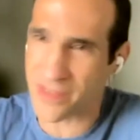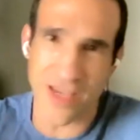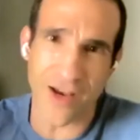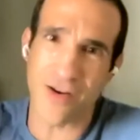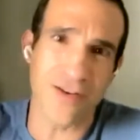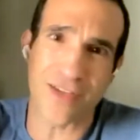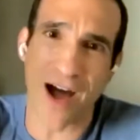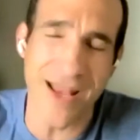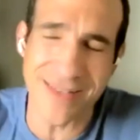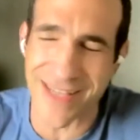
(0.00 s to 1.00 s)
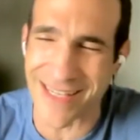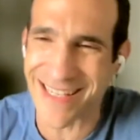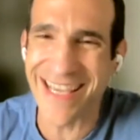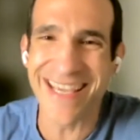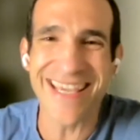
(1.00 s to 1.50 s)
their content
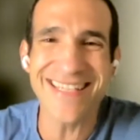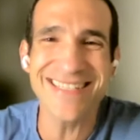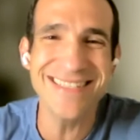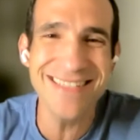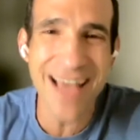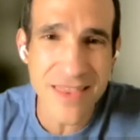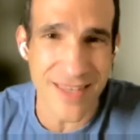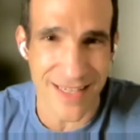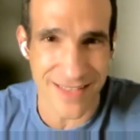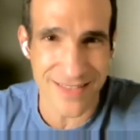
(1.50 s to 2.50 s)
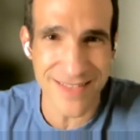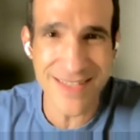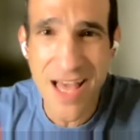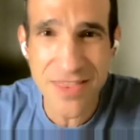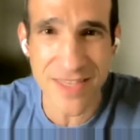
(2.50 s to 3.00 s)
is nothing
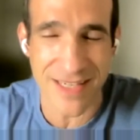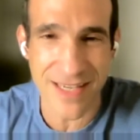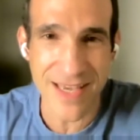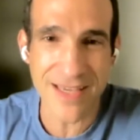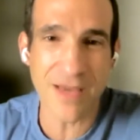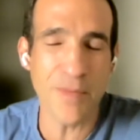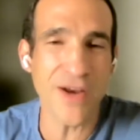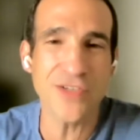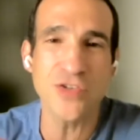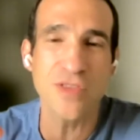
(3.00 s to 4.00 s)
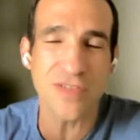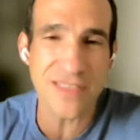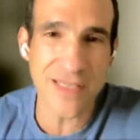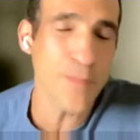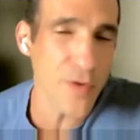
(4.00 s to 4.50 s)
compared to the
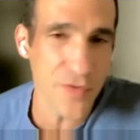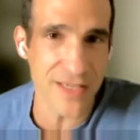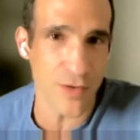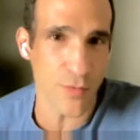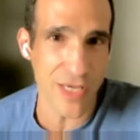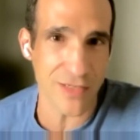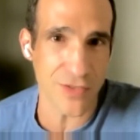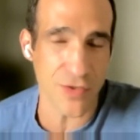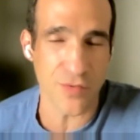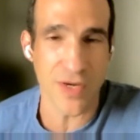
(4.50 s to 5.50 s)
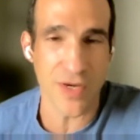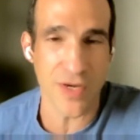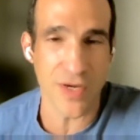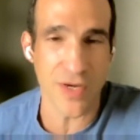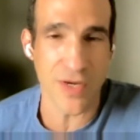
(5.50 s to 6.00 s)
simple things that we can do
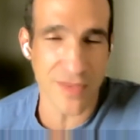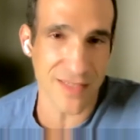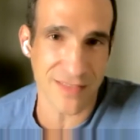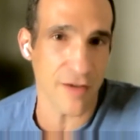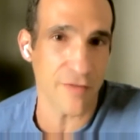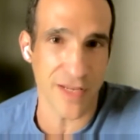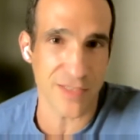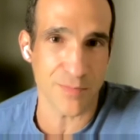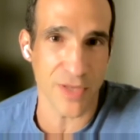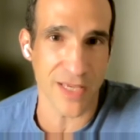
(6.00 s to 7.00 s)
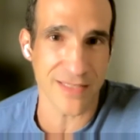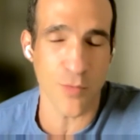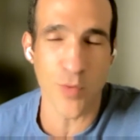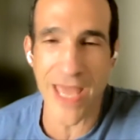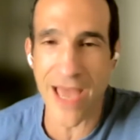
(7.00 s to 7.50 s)
to put this stuff in its place,
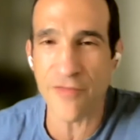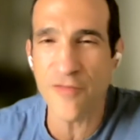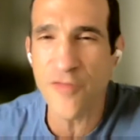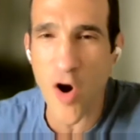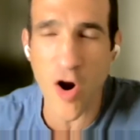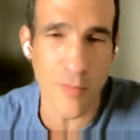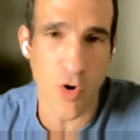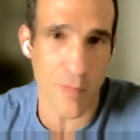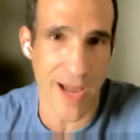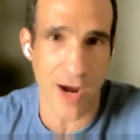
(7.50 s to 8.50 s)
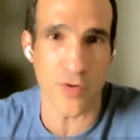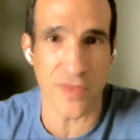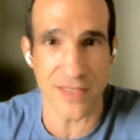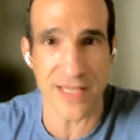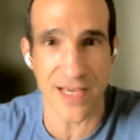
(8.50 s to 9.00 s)
that we have far more power than
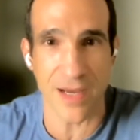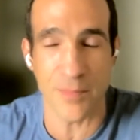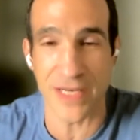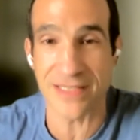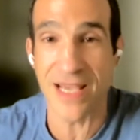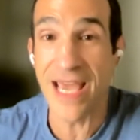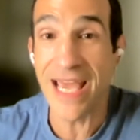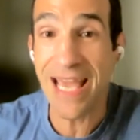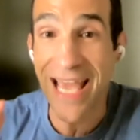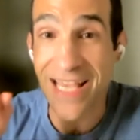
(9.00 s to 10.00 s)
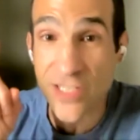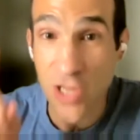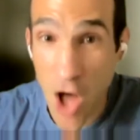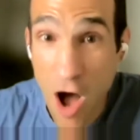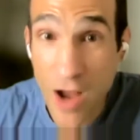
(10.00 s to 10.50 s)
the tech companies, as
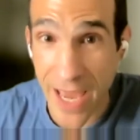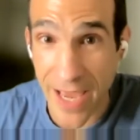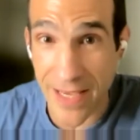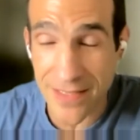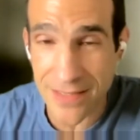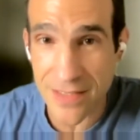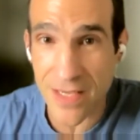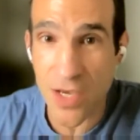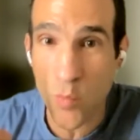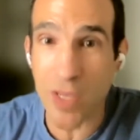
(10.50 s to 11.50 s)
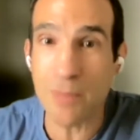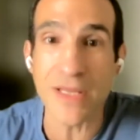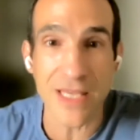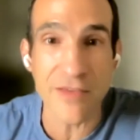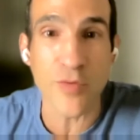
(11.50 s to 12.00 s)
long as we
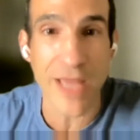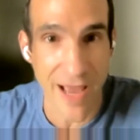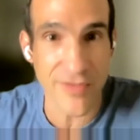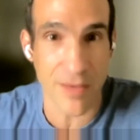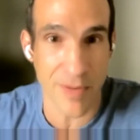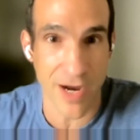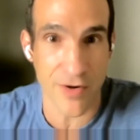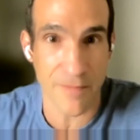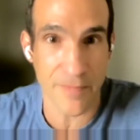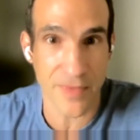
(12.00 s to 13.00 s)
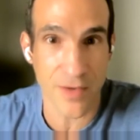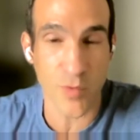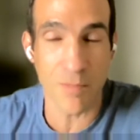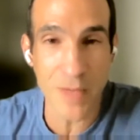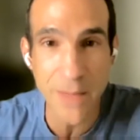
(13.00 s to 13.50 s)
believe we have that power.
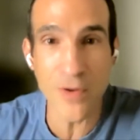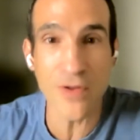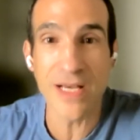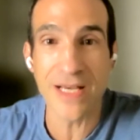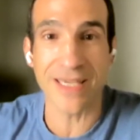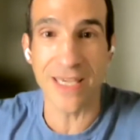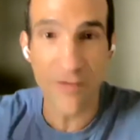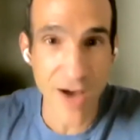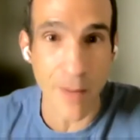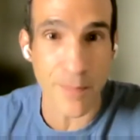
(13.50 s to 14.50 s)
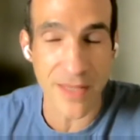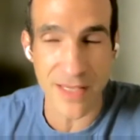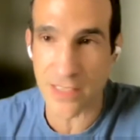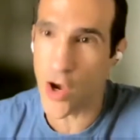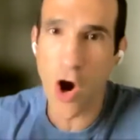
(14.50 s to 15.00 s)
When people give up and they
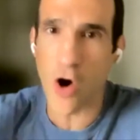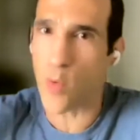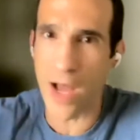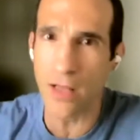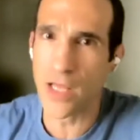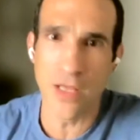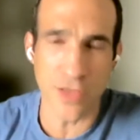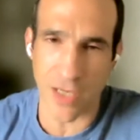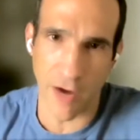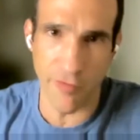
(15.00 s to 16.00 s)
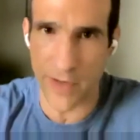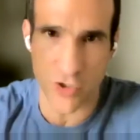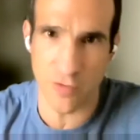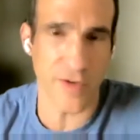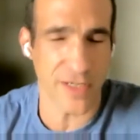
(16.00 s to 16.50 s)
say, oh, well, the government
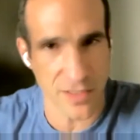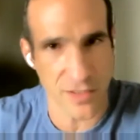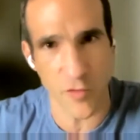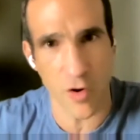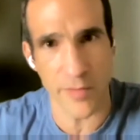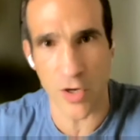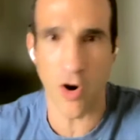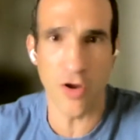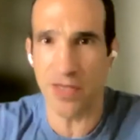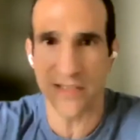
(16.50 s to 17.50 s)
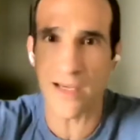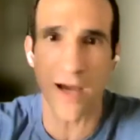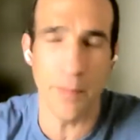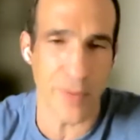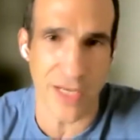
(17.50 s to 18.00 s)
should fix this for me, or the tech
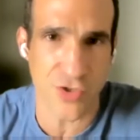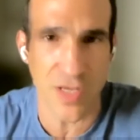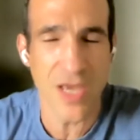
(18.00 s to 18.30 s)
company should.